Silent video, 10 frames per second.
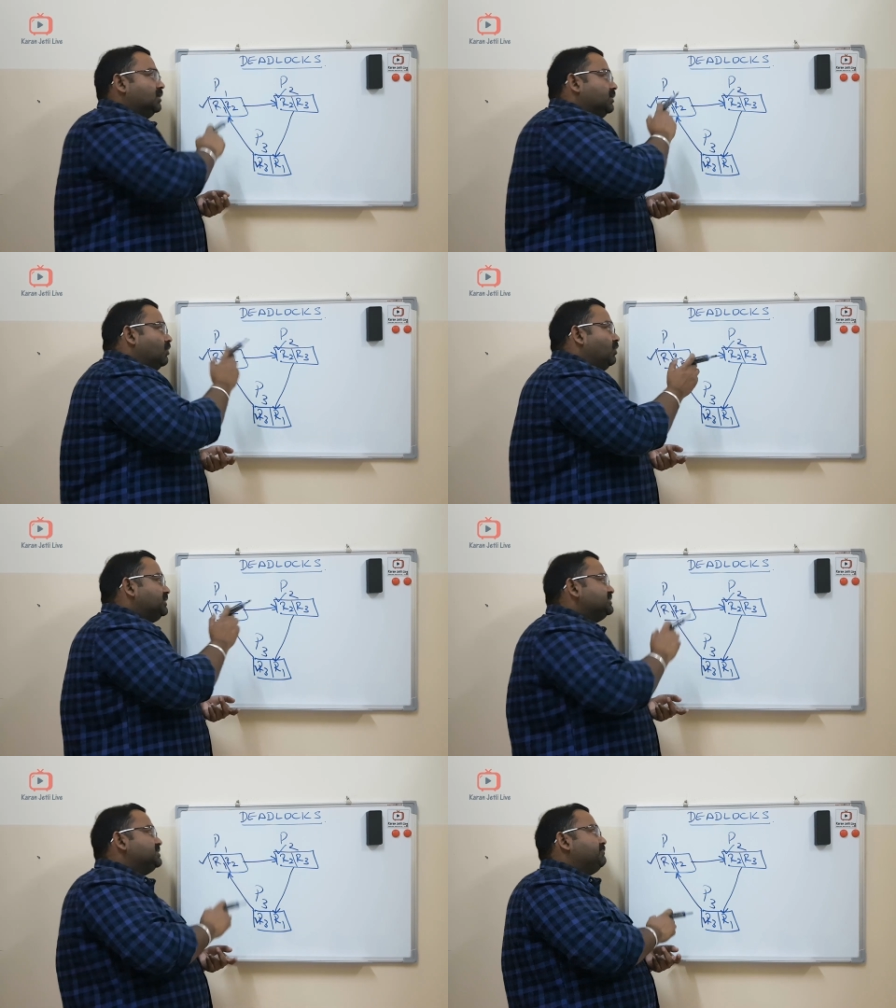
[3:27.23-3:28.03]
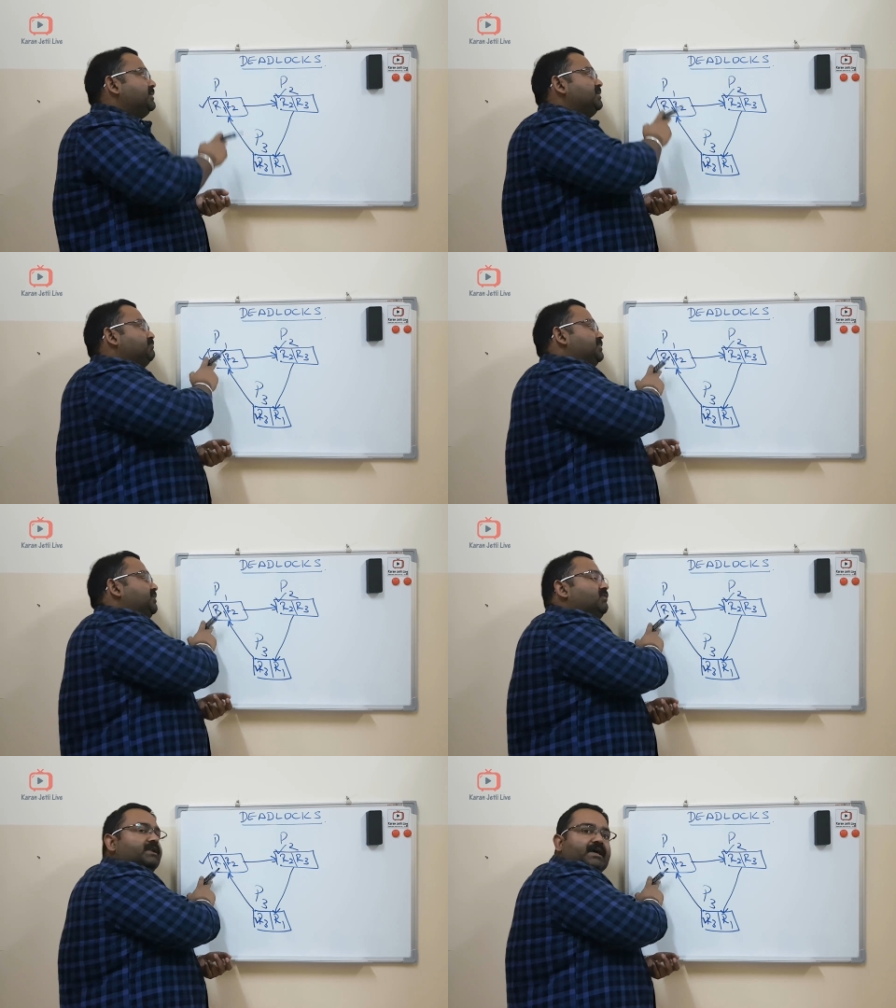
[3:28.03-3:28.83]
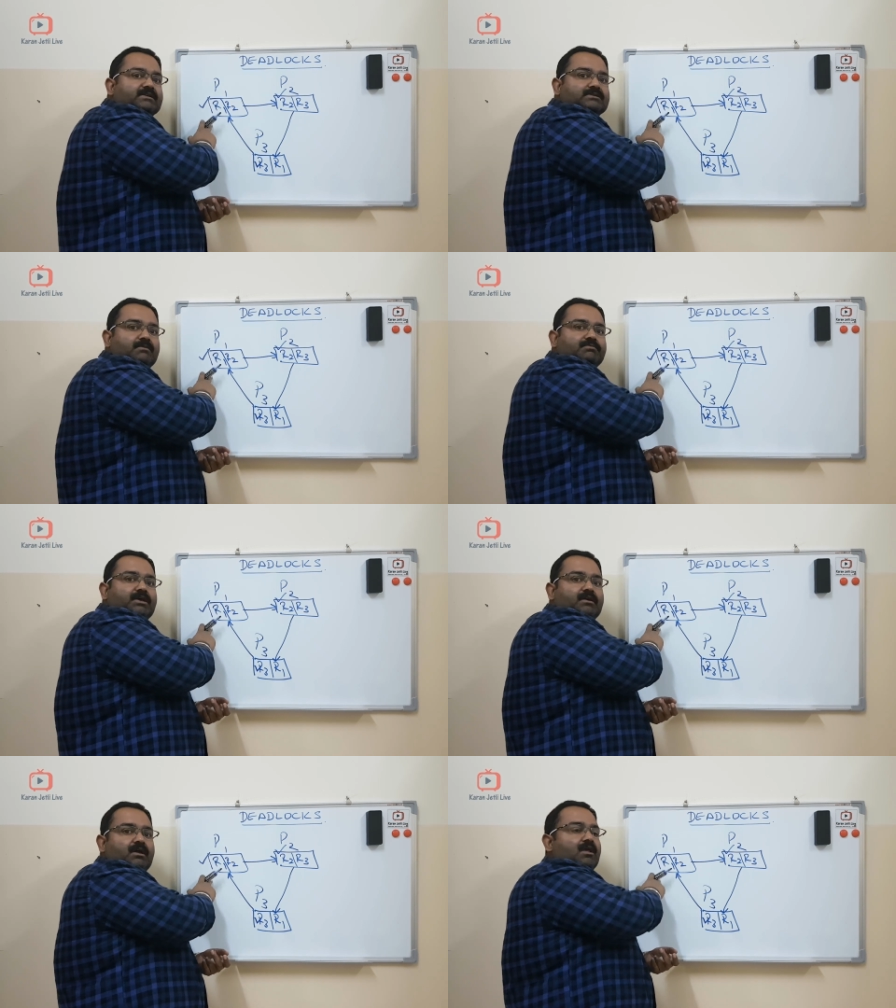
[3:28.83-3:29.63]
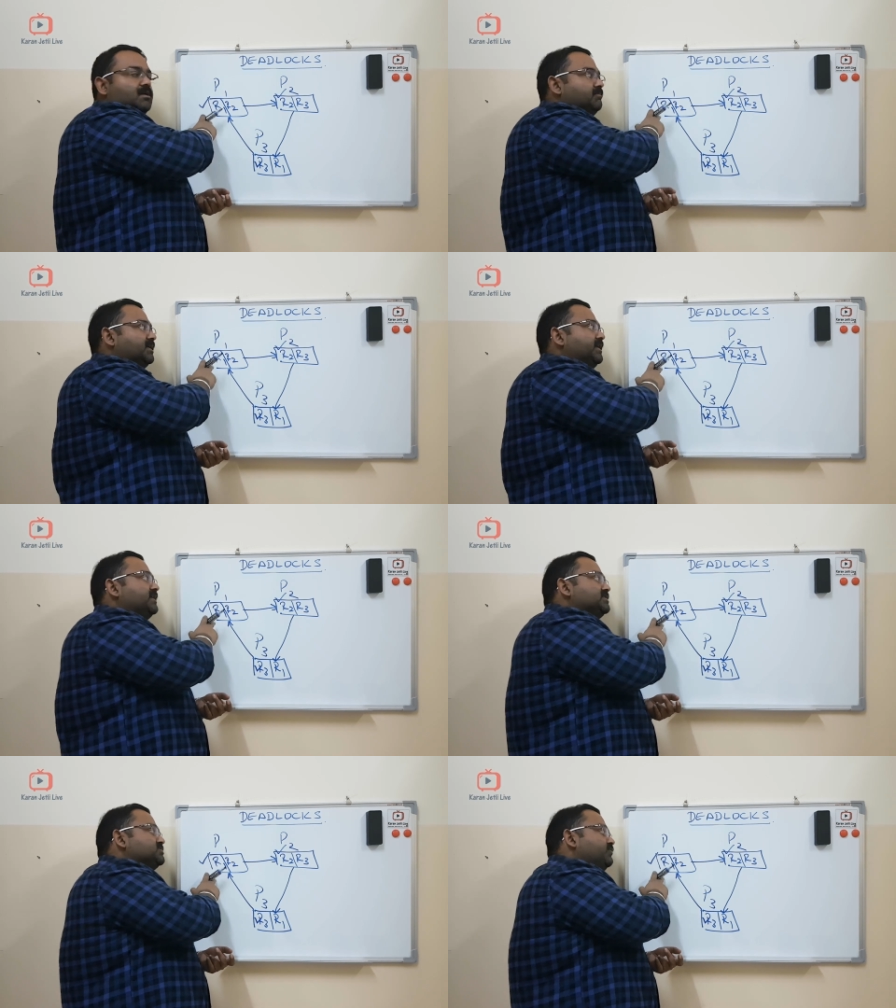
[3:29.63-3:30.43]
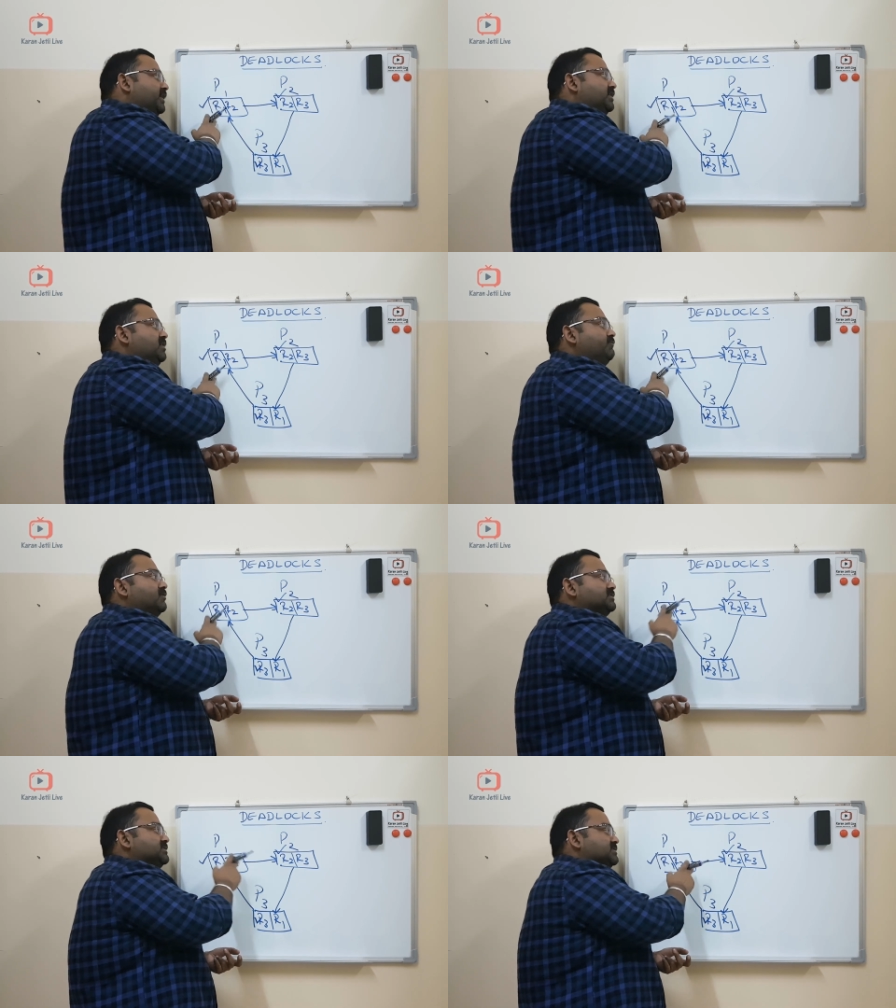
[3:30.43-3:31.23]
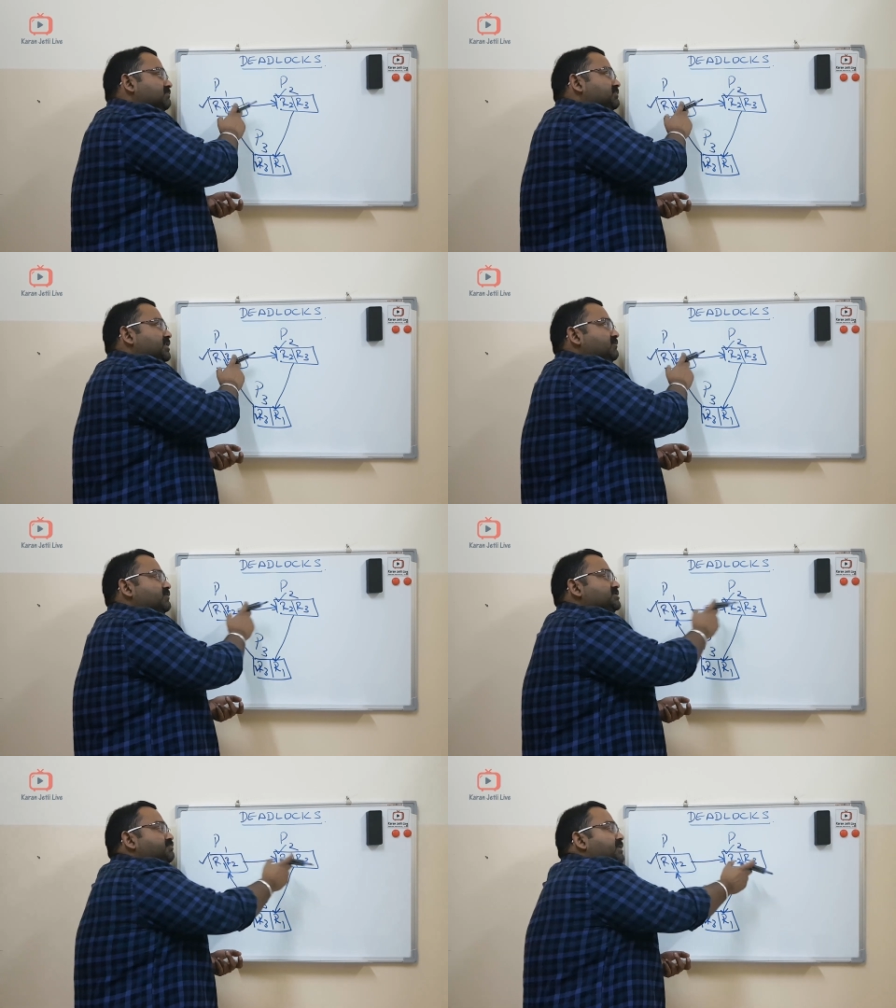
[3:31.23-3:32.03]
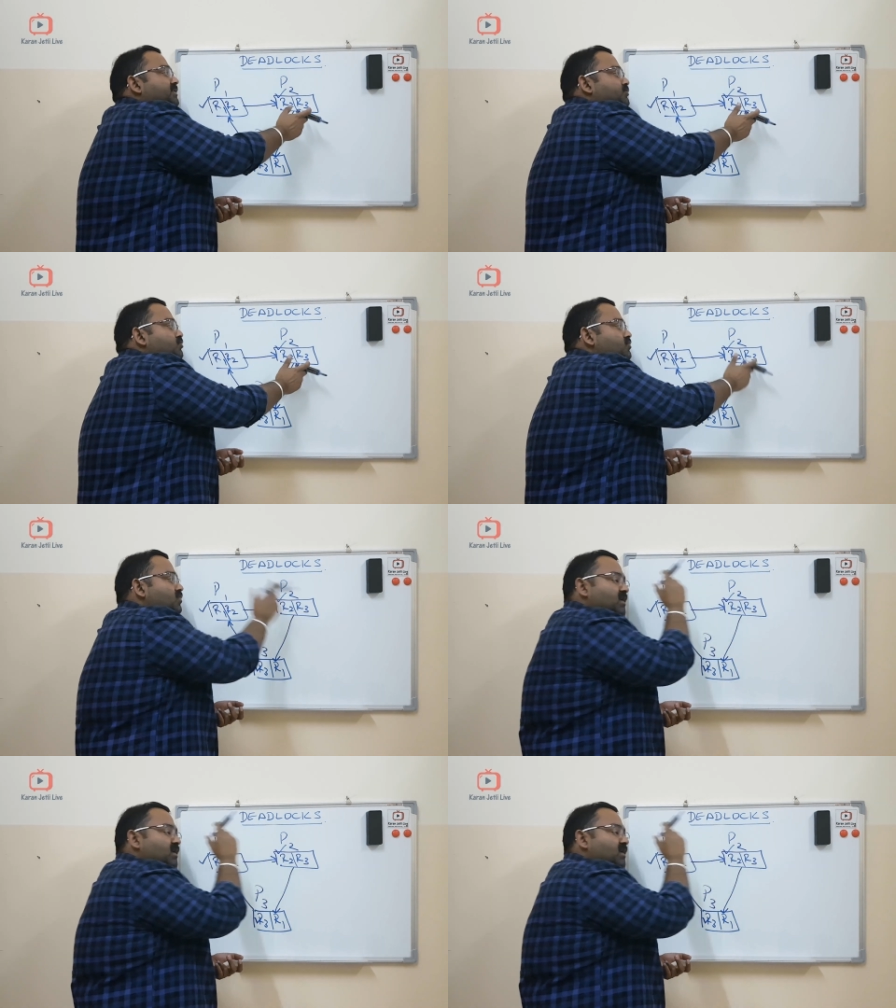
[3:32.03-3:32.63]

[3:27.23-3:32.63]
Now, what is happening? P1 has something but it is waiting for the something which P2